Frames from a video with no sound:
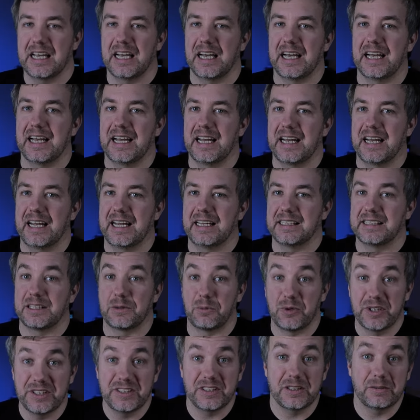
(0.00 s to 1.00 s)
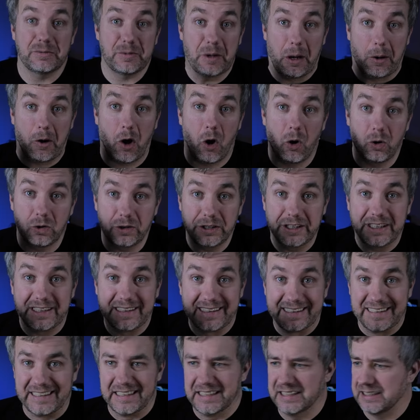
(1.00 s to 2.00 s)
And the reason I'm
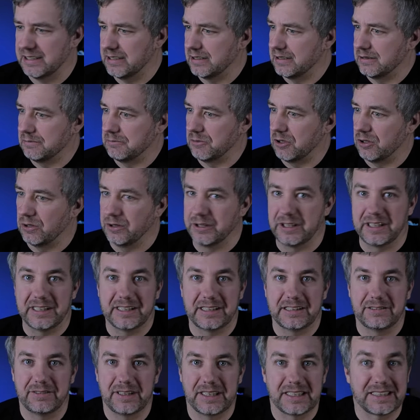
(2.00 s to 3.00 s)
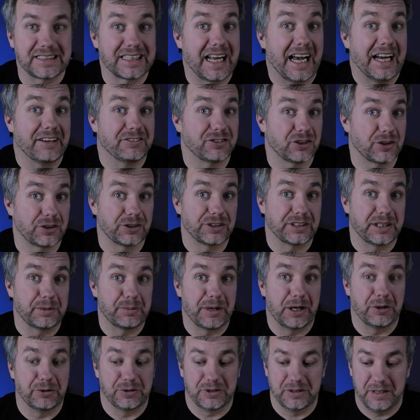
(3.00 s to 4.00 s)
holding this, I'm holding a device that I talked
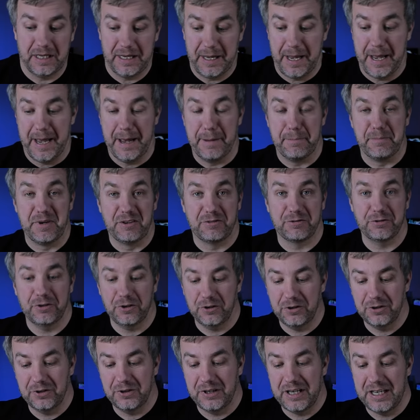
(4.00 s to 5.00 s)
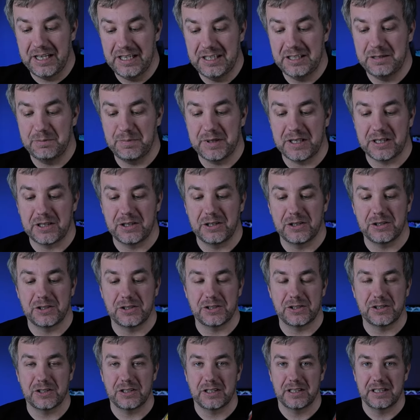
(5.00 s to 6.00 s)
about before, is
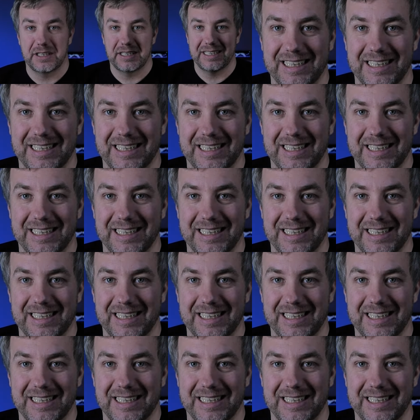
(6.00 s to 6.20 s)
because